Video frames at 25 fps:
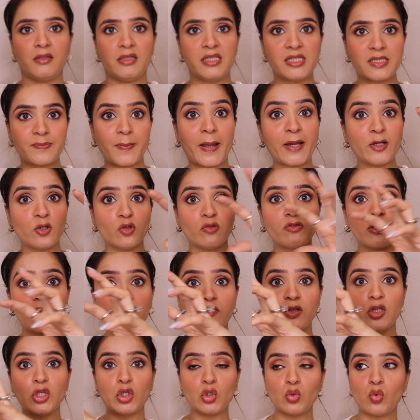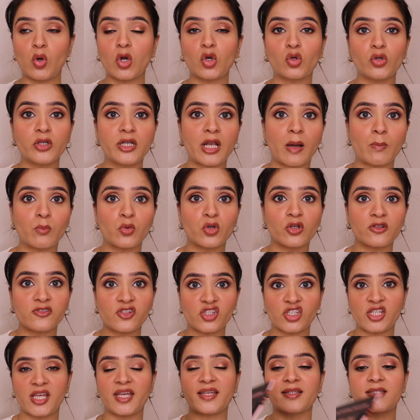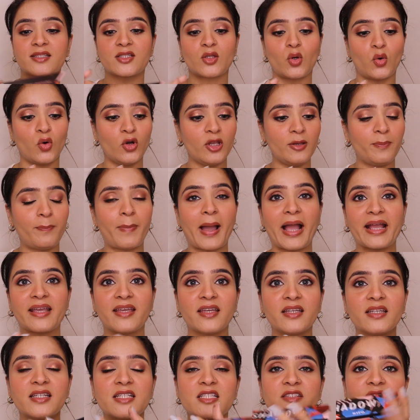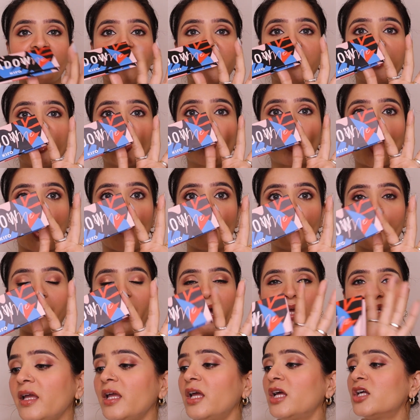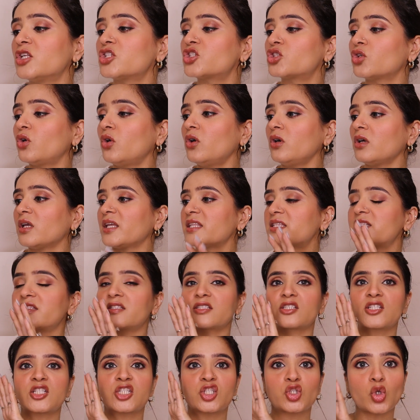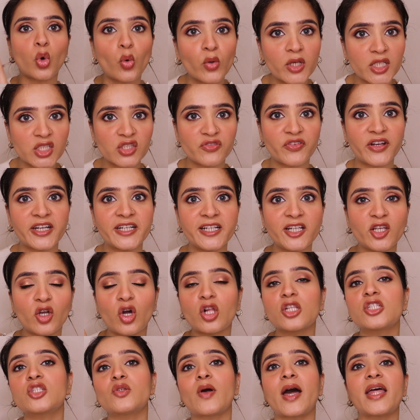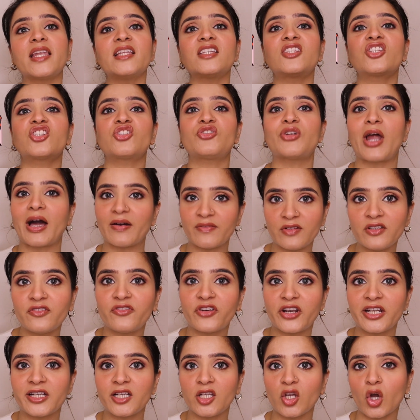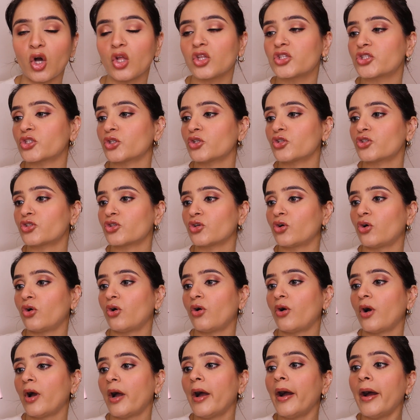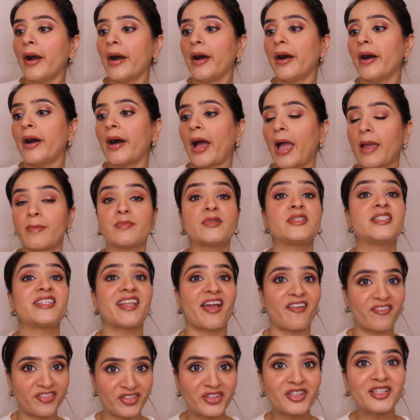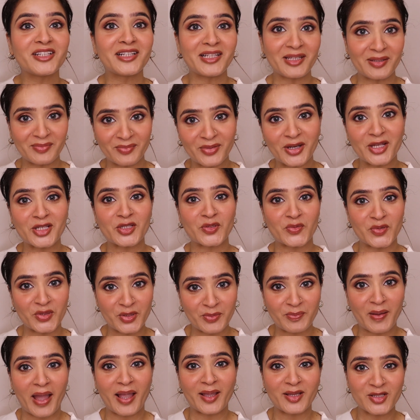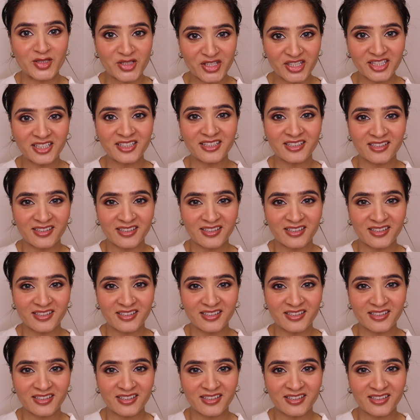in spite of giving you a good number of shades, the whole packing is very compact. So it's storage friendly also, and it's travel friendly also. So I'm definitely impressed with the packaging.